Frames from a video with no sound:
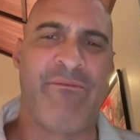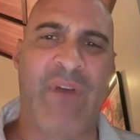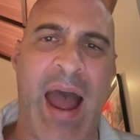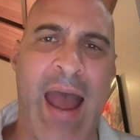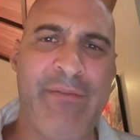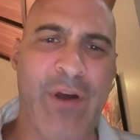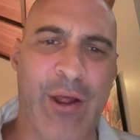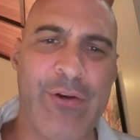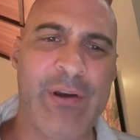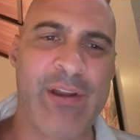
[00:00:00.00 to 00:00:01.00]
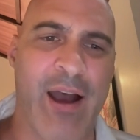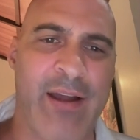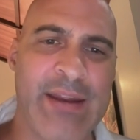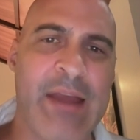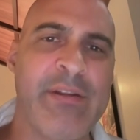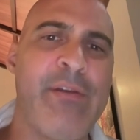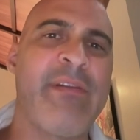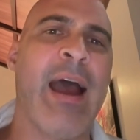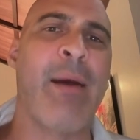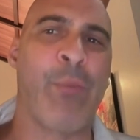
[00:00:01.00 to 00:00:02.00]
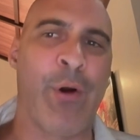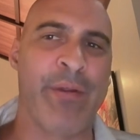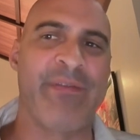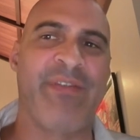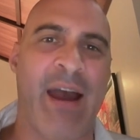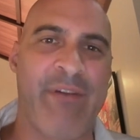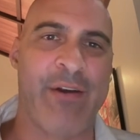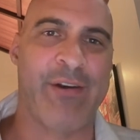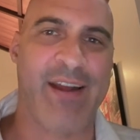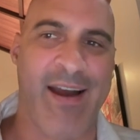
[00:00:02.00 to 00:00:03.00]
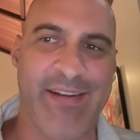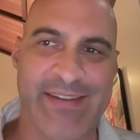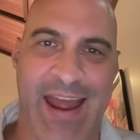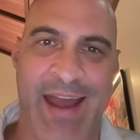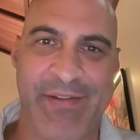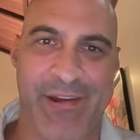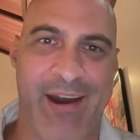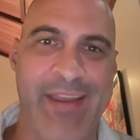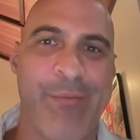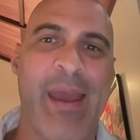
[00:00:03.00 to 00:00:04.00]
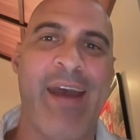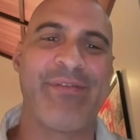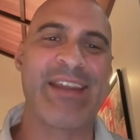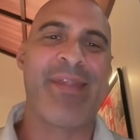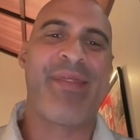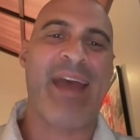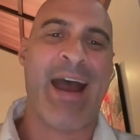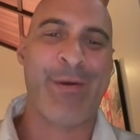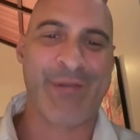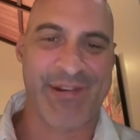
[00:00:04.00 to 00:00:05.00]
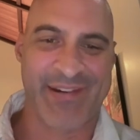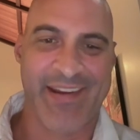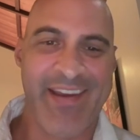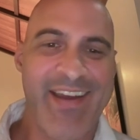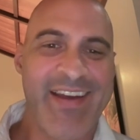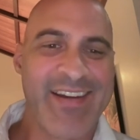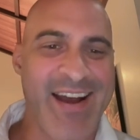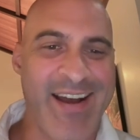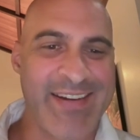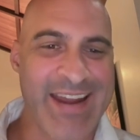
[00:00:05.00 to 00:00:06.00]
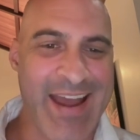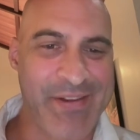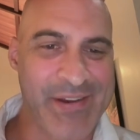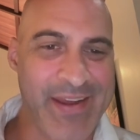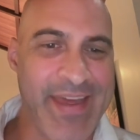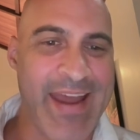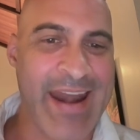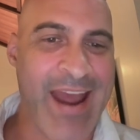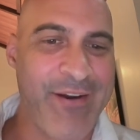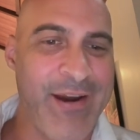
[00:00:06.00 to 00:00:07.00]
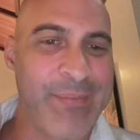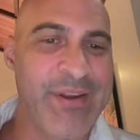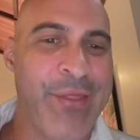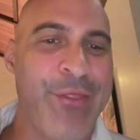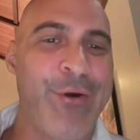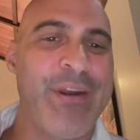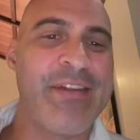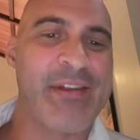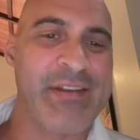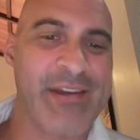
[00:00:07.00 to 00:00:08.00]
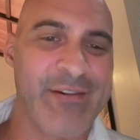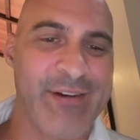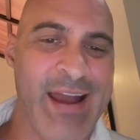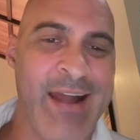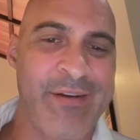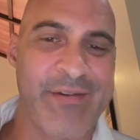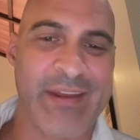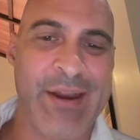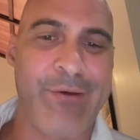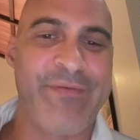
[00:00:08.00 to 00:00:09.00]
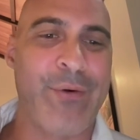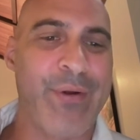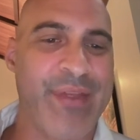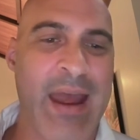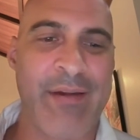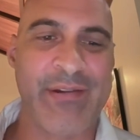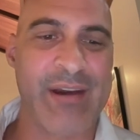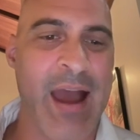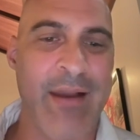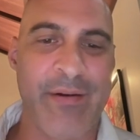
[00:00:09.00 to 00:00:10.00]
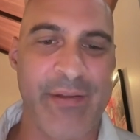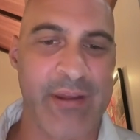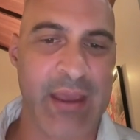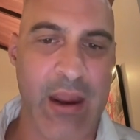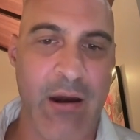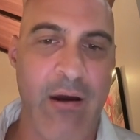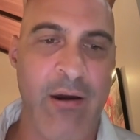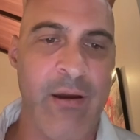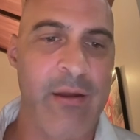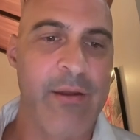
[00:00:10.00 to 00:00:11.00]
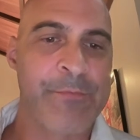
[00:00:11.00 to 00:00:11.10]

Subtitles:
500 contacts. You've got more than 500 contacts, all right? You may have 10,000 contacts. Look at that. Now you're up to $3,600 a year, $4,000 a year.